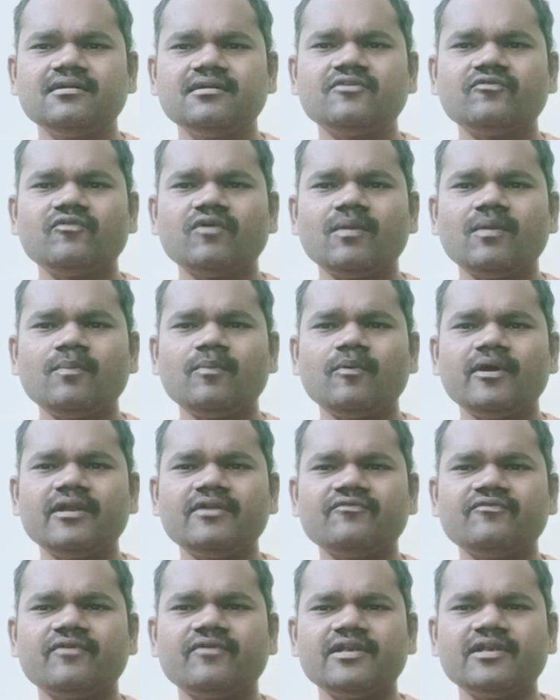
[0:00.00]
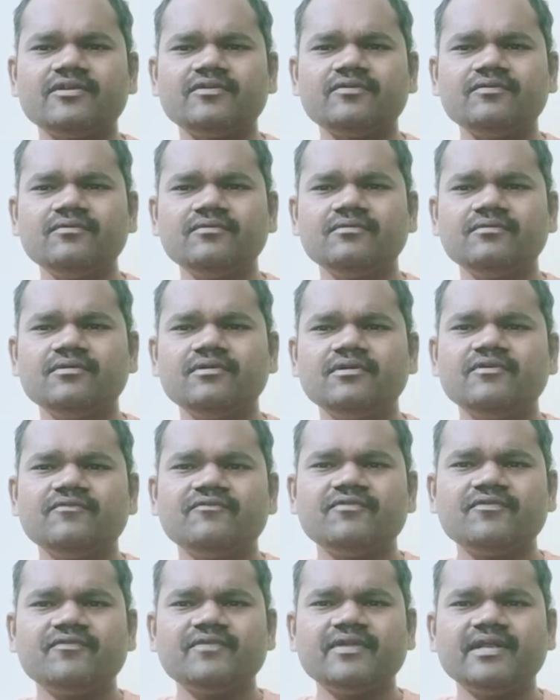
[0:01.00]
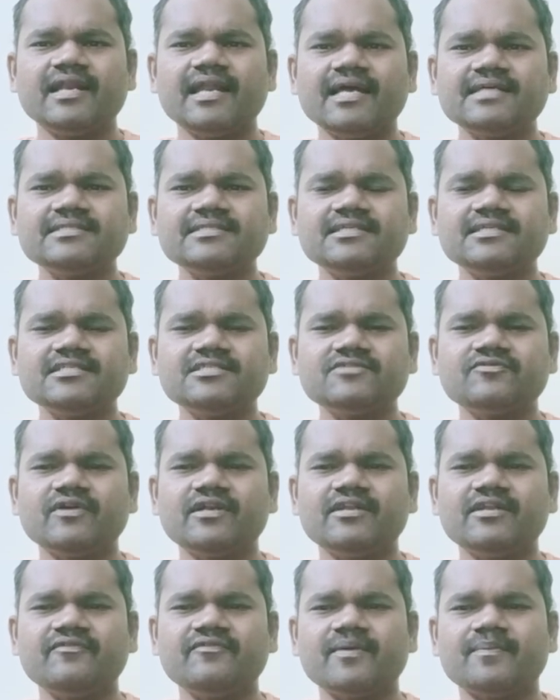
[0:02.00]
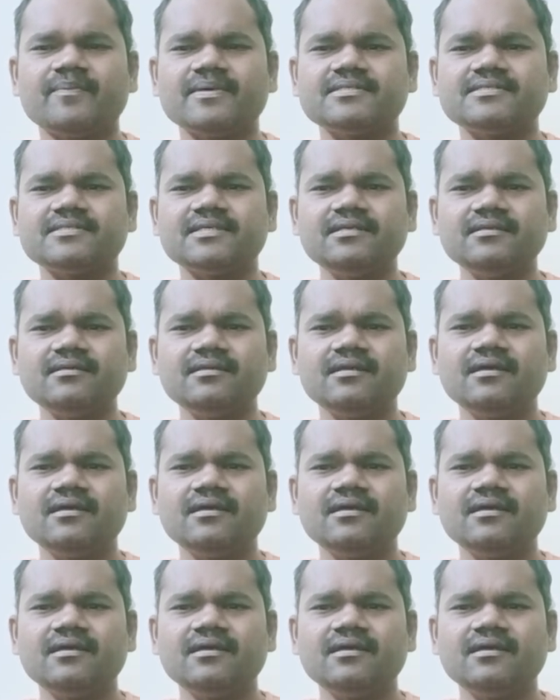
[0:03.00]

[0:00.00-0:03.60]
12.5 to 15 lakhs it is 25%,